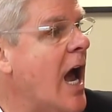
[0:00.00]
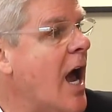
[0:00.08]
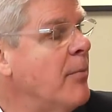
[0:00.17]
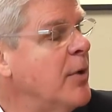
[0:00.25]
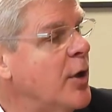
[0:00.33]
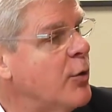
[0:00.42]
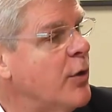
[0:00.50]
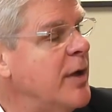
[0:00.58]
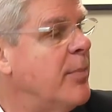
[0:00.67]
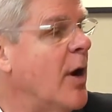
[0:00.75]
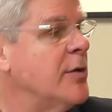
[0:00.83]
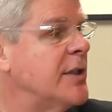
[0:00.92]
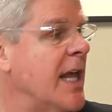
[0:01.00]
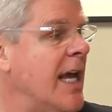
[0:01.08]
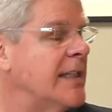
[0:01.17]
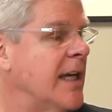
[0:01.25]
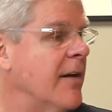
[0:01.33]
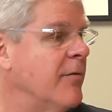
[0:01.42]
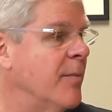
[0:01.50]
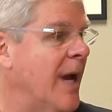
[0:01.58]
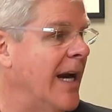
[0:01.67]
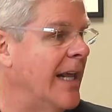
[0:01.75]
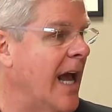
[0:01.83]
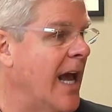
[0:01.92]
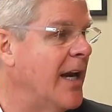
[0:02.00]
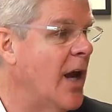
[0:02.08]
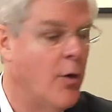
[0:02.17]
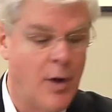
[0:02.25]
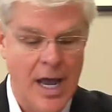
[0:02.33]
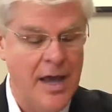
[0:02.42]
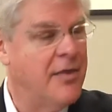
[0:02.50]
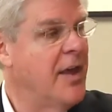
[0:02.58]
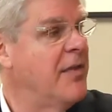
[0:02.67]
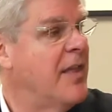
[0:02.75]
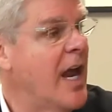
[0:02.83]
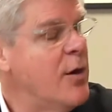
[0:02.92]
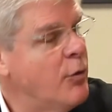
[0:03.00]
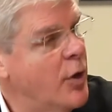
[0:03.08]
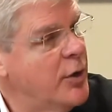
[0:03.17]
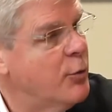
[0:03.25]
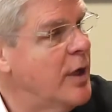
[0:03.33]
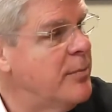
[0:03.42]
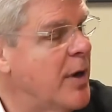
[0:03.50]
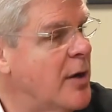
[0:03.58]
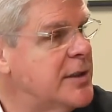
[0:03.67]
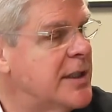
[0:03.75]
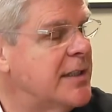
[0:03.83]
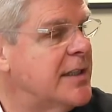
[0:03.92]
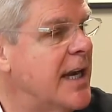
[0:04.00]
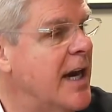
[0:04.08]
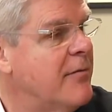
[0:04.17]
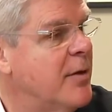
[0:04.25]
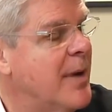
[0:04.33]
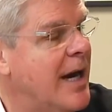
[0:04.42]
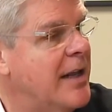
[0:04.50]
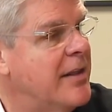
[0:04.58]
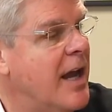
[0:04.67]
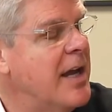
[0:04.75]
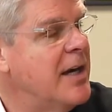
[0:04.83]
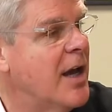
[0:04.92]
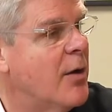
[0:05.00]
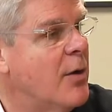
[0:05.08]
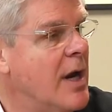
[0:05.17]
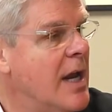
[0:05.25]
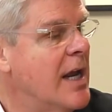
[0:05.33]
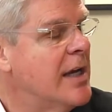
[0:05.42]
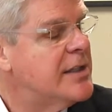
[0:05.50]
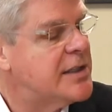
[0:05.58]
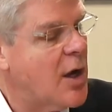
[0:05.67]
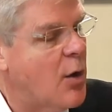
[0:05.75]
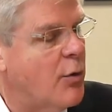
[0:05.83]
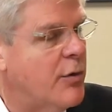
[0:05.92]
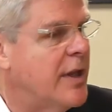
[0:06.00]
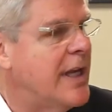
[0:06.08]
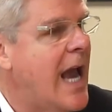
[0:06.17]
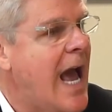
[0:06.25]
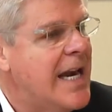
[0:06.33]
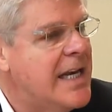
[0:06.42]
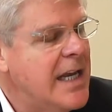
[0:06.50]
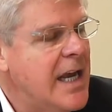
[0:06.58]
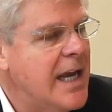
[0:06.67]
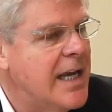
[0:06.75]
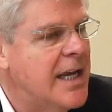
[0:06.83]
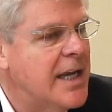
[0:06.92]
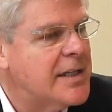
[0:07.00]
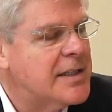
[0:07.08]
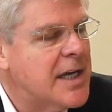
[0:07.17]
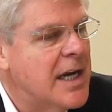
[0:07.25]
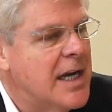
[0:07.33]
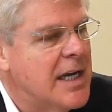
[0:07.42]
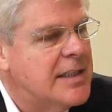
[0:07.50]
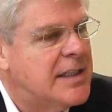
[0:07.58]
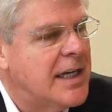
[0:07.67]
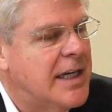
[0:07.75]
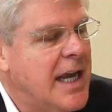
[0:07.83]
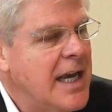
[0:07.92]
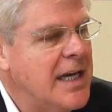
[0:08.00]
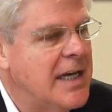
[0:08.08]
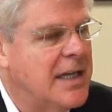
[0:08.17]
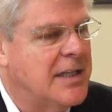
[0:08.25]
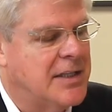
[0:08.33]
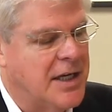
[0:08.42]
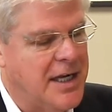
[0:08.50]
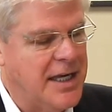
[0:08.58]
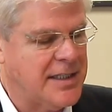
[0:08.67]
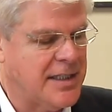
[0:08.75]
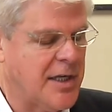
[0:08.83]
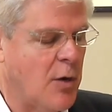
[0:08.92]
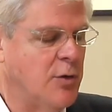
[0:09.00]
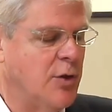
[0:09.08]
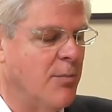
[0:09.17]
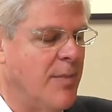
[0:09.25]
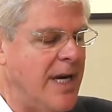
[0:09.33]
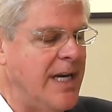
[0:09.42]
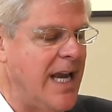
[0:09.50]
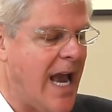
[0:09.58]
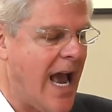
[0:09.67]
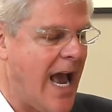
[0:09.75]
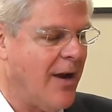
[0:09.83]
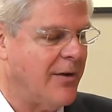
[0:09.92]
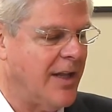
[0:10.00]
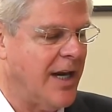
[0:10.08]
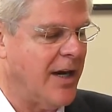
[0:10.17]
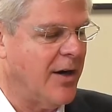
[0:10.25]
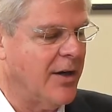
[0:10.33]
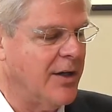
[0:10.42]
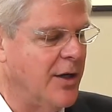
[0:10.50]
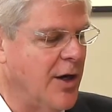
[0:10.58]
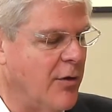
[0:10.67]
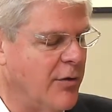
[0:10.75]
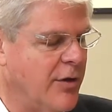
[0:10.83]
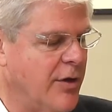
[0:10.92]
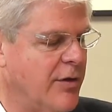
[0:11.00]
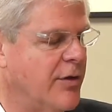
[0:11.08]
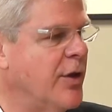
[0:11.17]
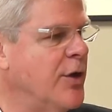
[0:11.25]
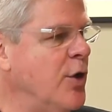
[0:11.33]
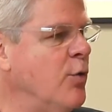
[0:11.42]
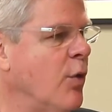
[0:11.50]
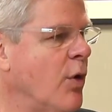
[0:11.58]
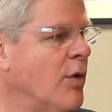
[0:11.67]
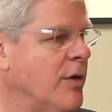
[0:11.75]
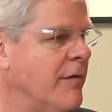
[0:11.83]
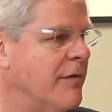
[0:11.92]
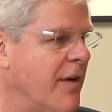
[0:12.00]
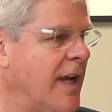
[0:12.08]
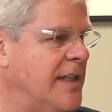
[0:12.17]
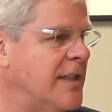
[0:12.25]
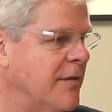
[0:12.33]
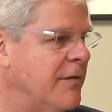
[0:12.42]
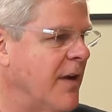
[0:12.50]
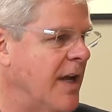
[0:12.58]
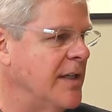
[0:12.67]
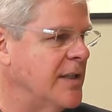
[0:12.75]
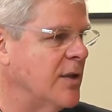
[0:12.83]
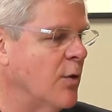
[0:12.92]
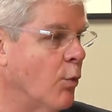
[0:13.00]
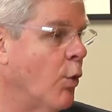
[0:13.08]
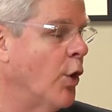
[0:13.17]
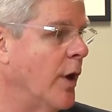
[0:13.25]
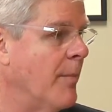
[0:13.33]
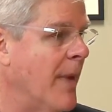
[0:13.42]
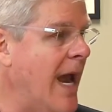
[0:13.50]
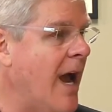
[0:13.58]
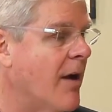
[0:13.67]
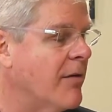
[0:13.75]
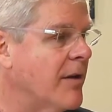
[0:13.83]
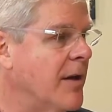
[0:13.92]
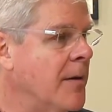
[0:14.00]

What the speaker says: I'm going to repost that to everybody I know. Then they repost it to everybody they know. So the idea is to get social media out there, you know, the new world of face-to-face, word of mouth,